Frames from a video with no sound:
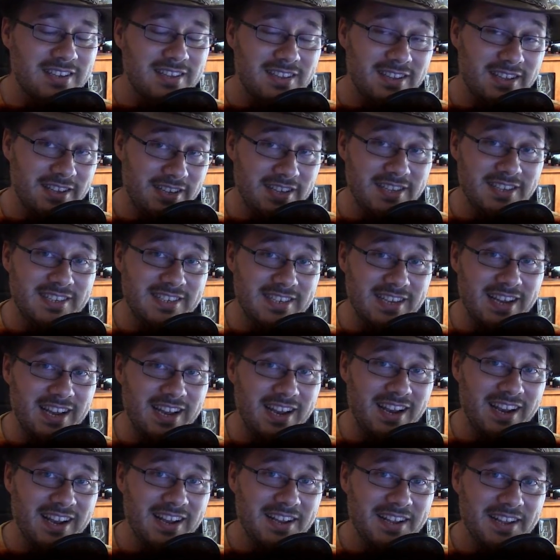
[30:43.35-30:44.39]
they did
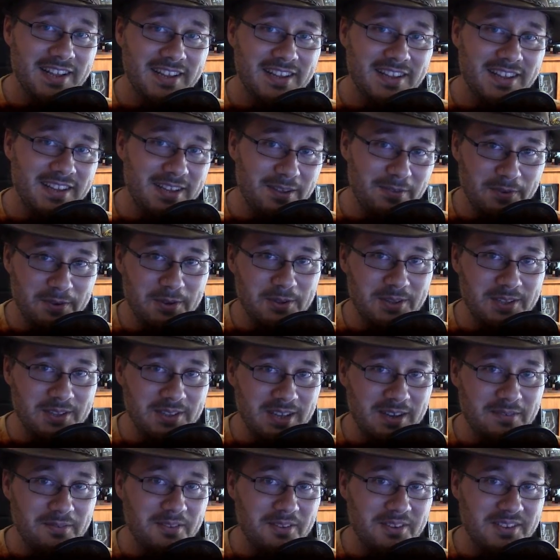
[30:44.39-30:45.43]
say the difficulty
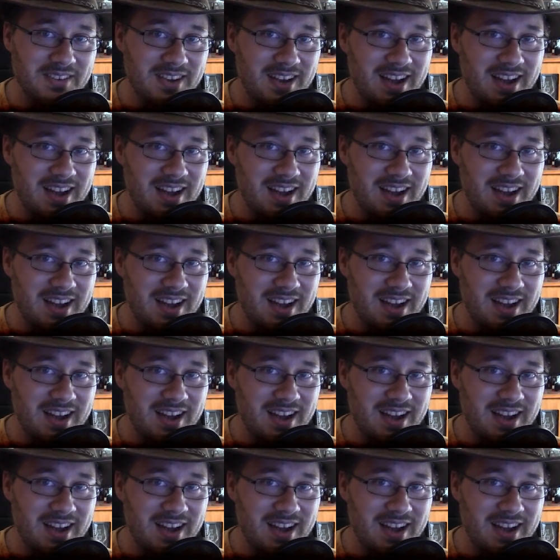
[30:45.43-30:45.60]
level is